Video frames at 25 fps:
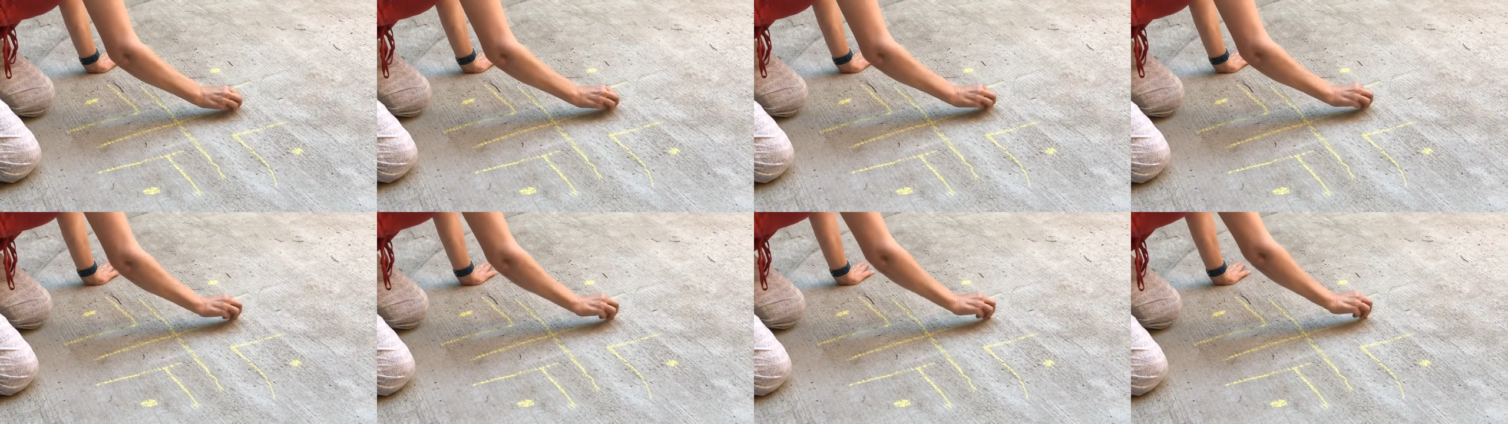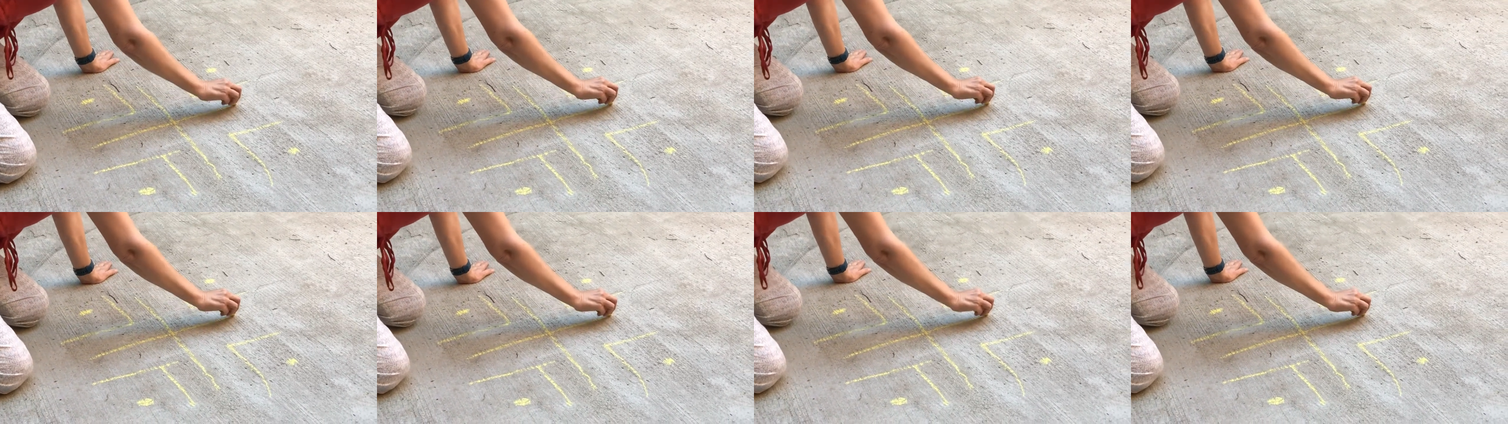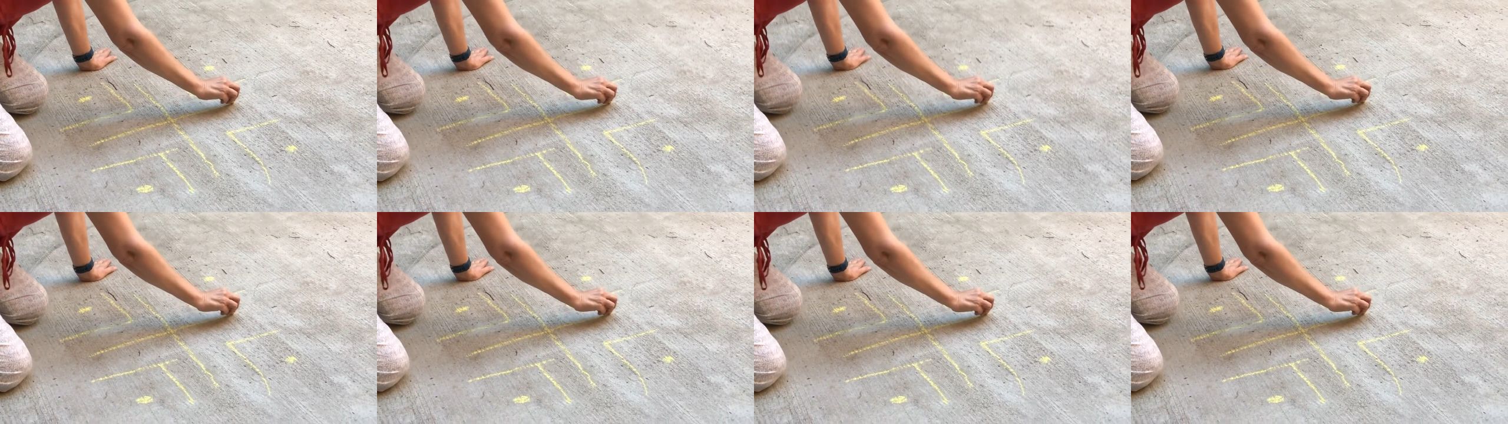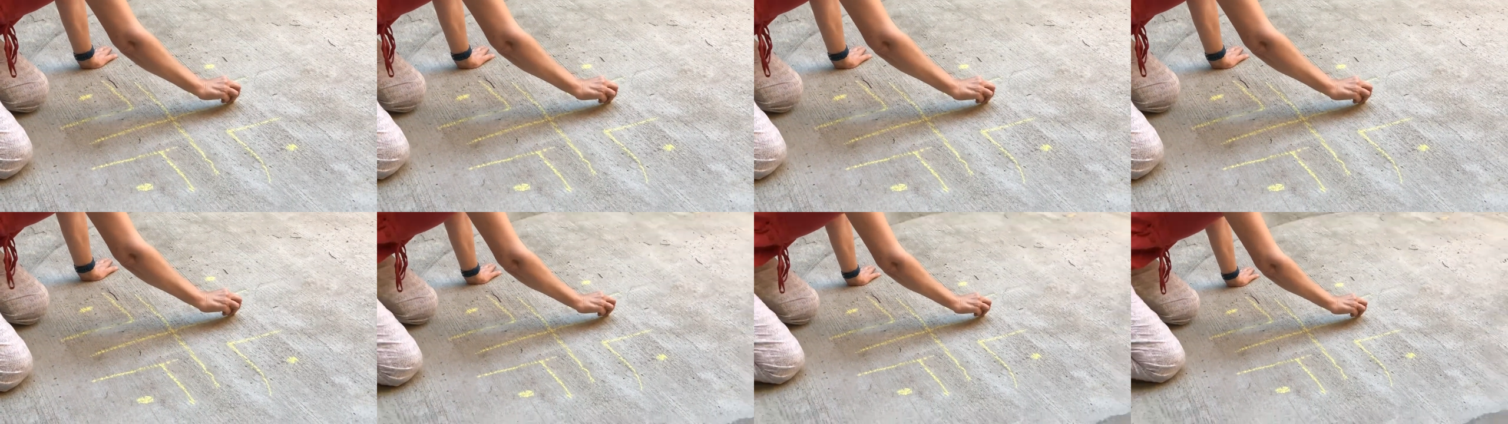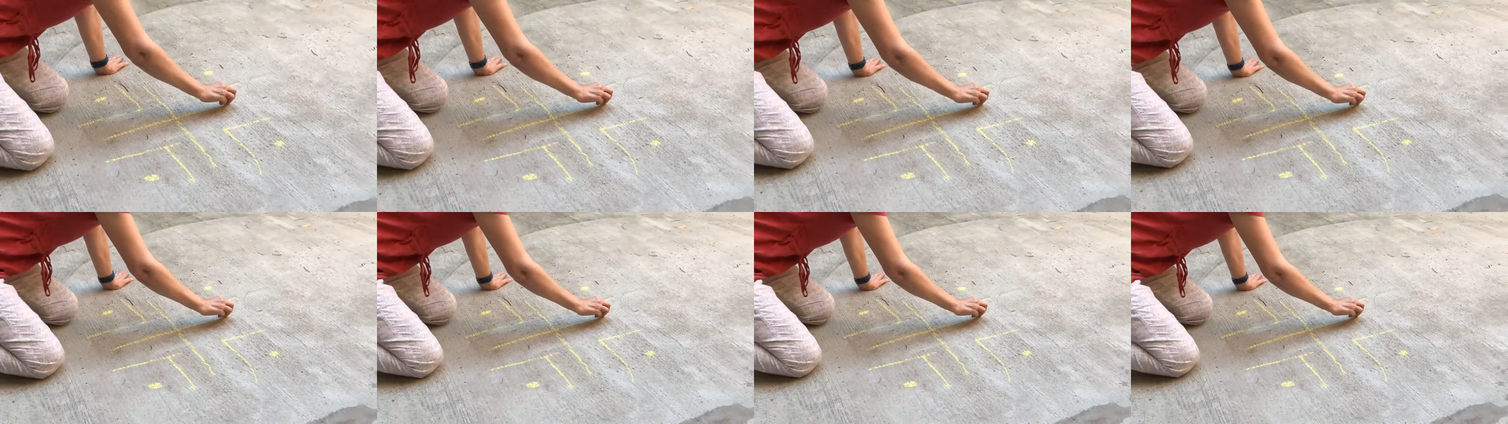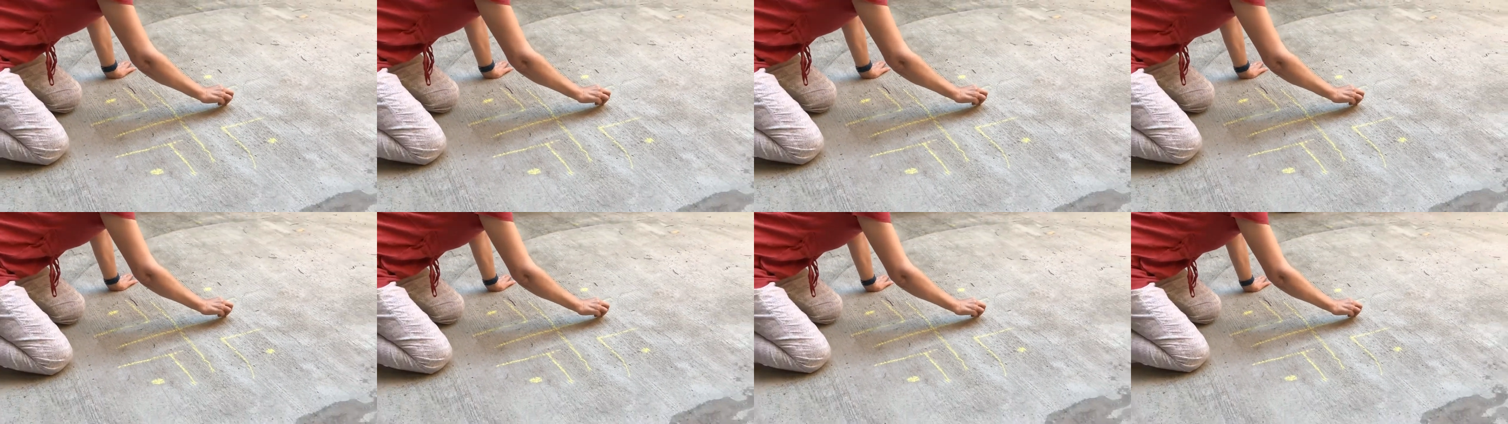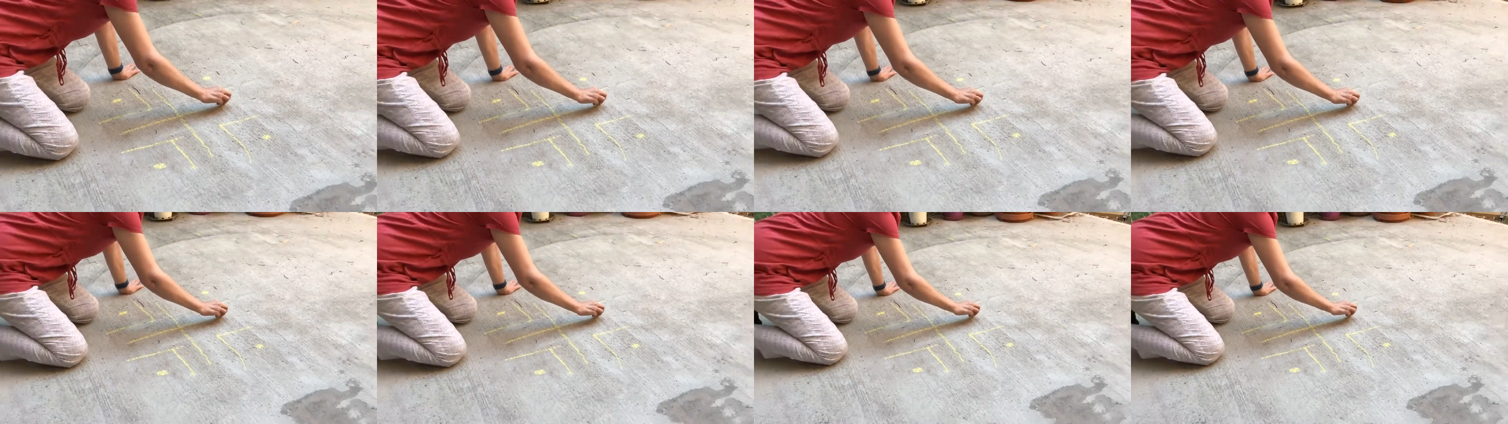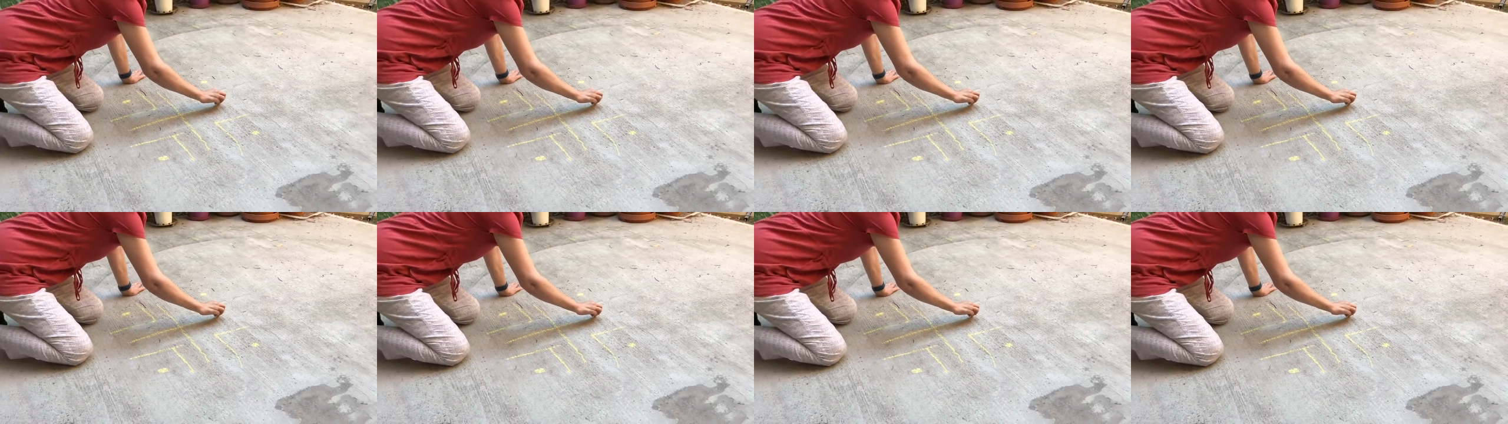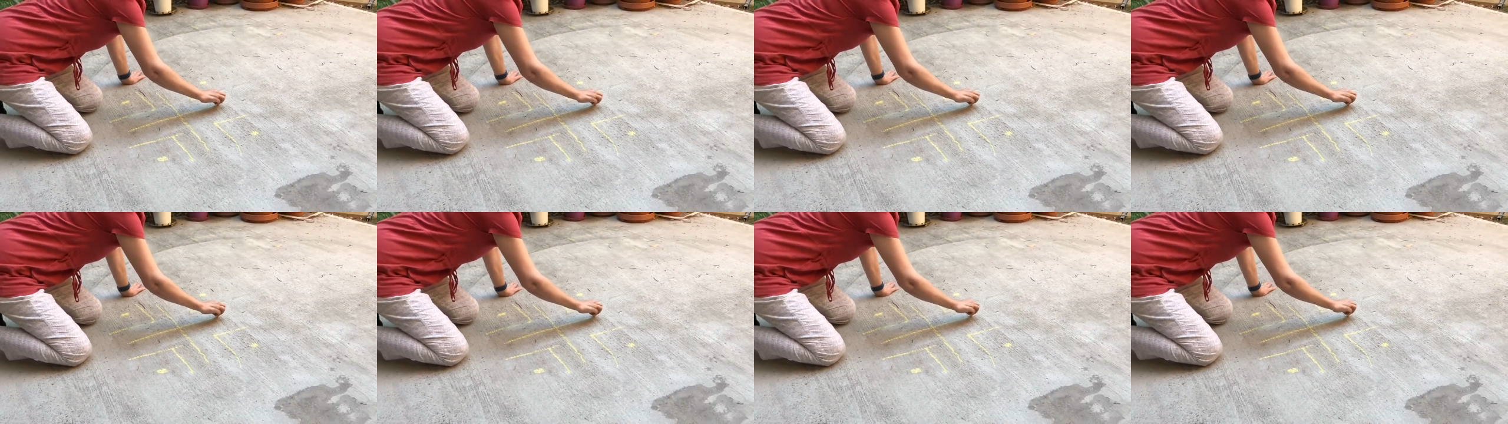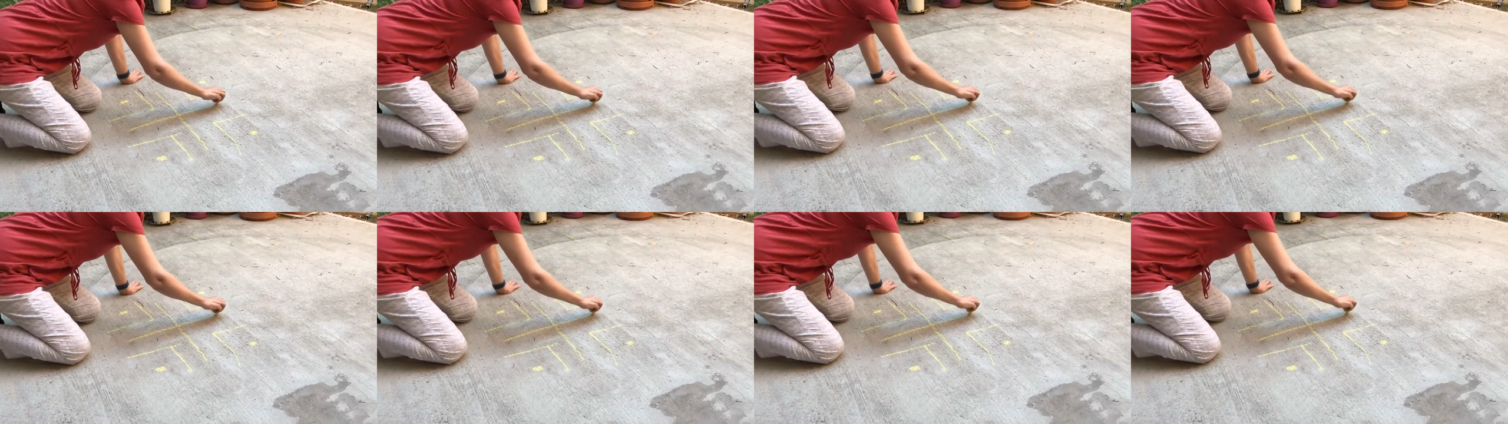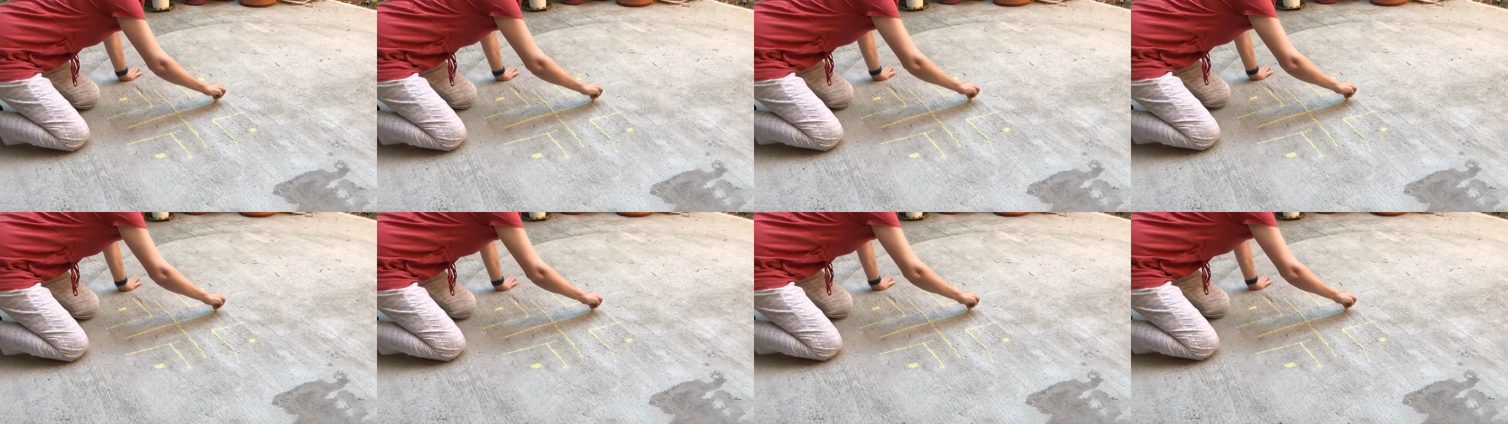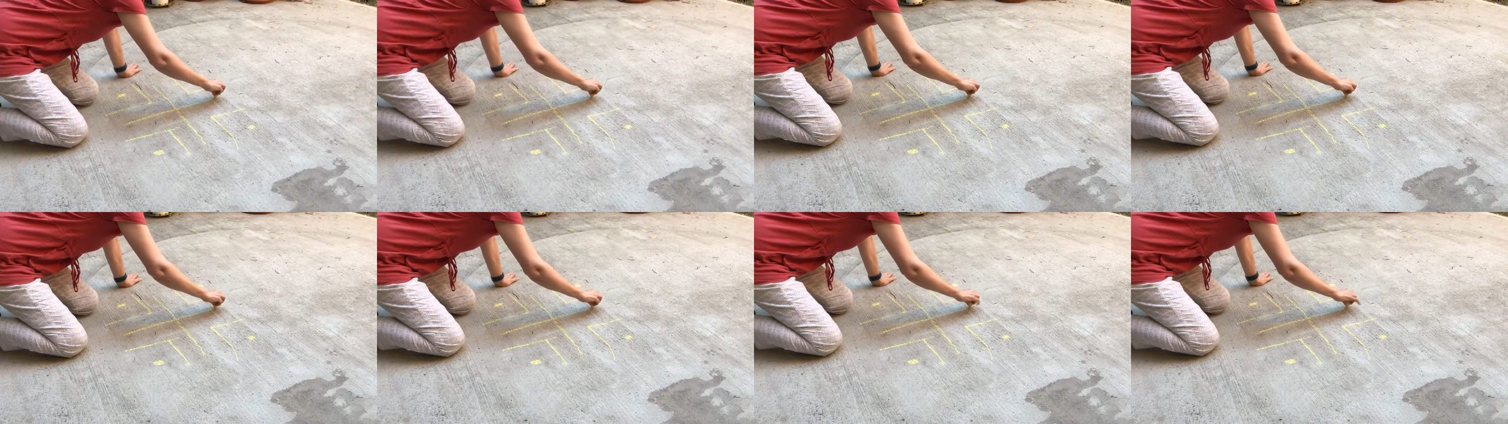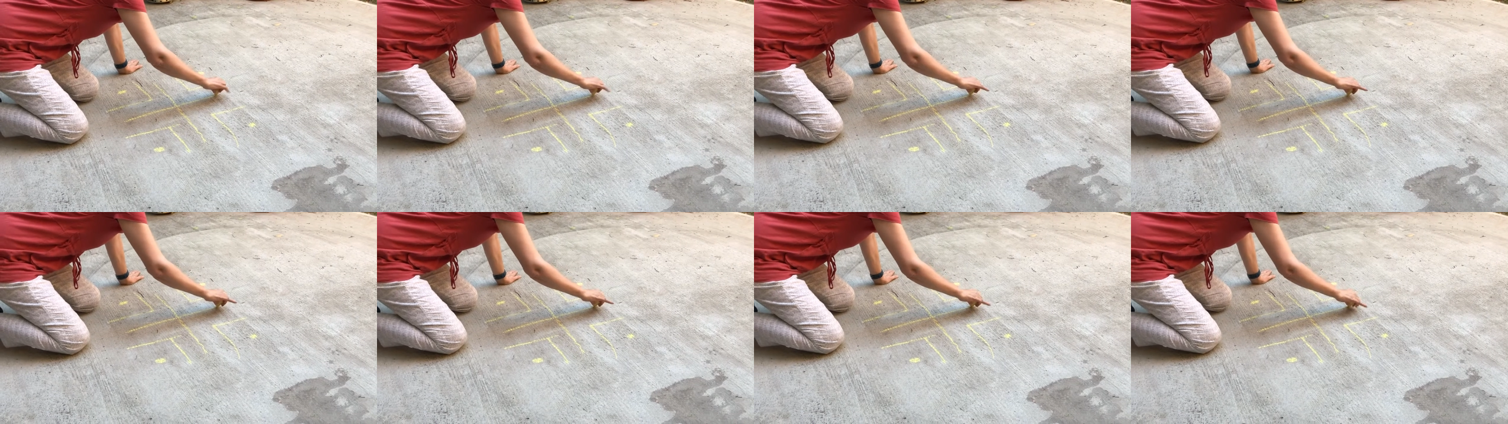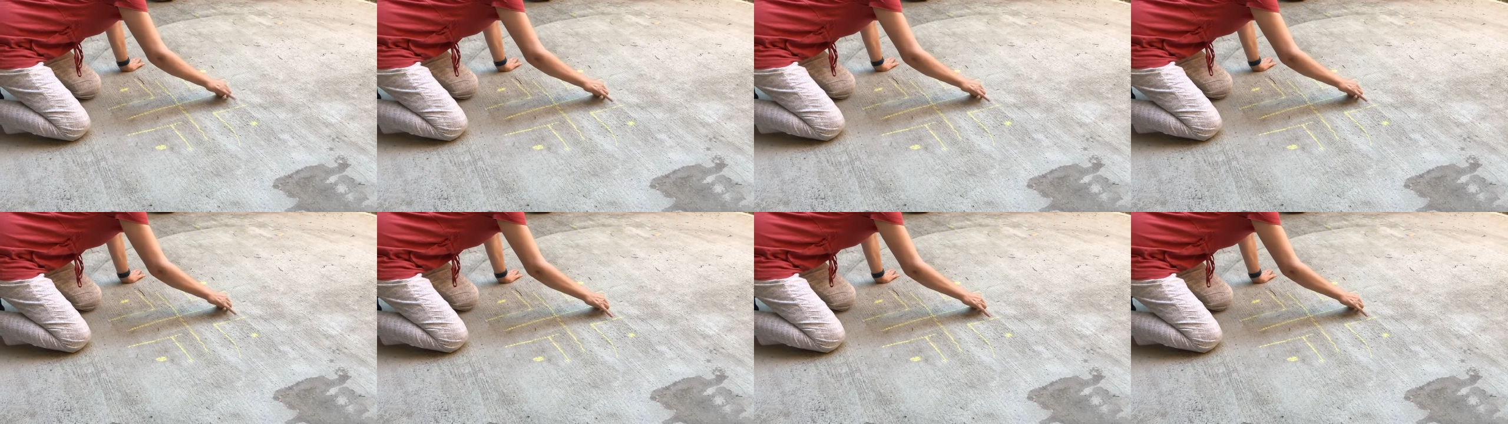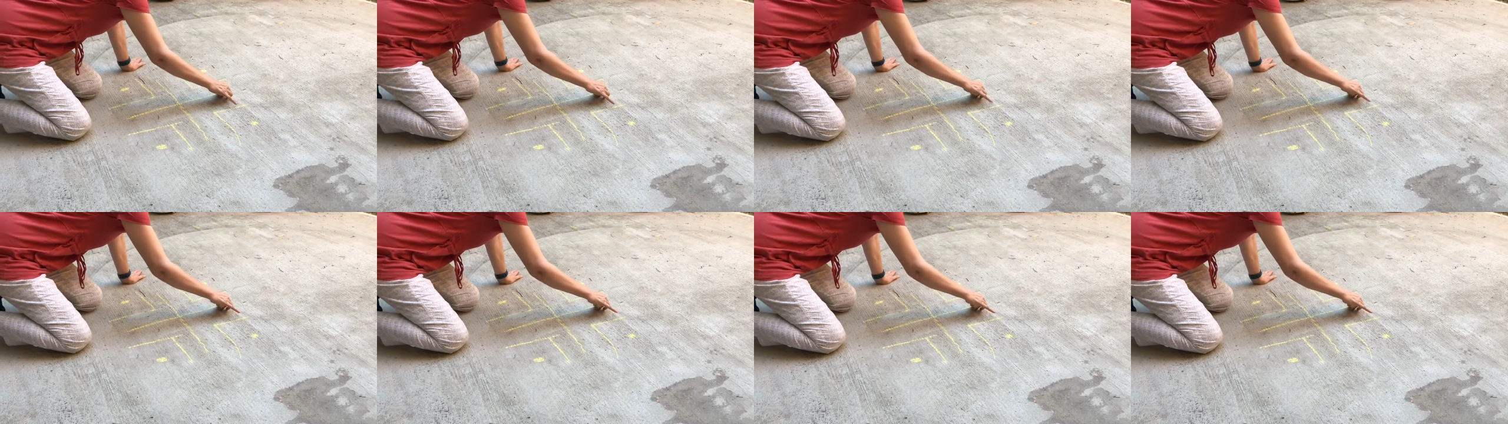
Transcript: [unreadable: no face in view]